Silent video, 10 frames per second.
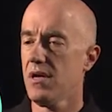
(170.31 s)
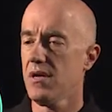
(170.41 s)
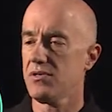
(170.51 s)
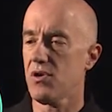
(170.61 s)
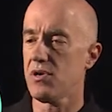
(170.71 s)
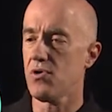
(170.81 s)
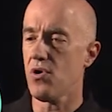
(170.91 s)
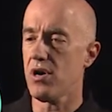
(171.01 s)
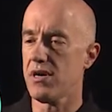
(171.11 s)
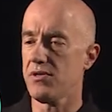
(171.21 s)
so in
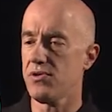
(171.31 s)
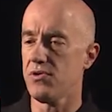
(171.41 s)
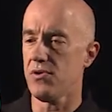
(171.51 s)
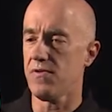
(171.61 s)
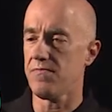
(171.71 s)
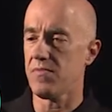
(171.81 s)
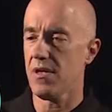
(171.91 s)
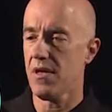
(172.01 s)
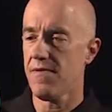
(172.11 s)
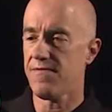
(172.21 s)
order to
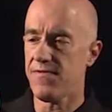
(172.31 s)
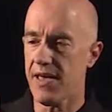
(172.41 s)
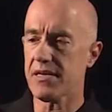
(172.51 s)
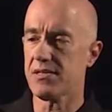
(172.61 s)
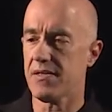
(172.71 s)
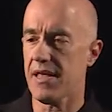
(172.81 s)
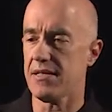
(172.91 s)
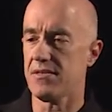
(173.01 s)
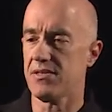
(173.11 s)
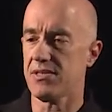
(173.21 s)
fix
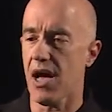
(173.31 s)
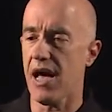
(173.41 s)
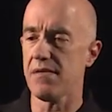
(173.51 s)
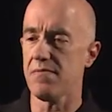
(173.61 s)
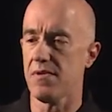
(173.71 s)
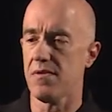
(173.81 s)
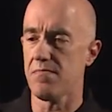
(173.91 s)
that sine